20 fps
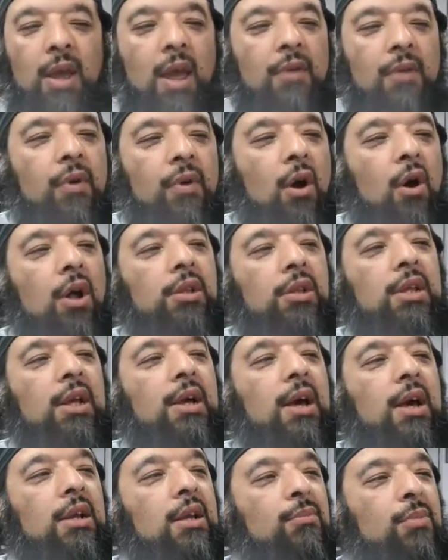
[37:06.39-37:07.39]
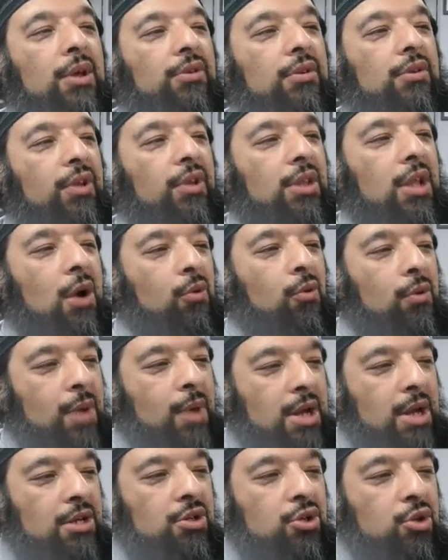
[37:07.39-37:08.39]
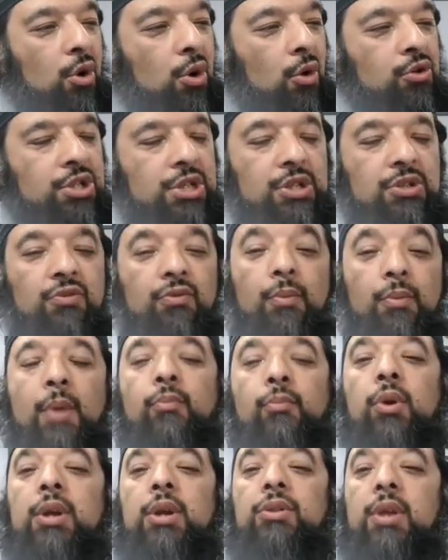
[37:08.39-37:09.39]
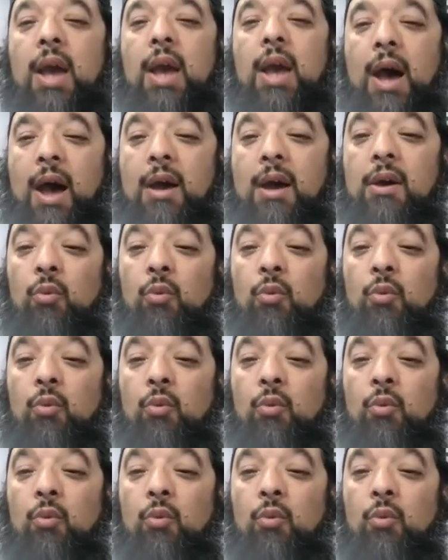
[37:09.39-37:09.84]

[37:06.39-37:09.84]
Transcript: if all the kalimas of Allah were made into oceans, remembering the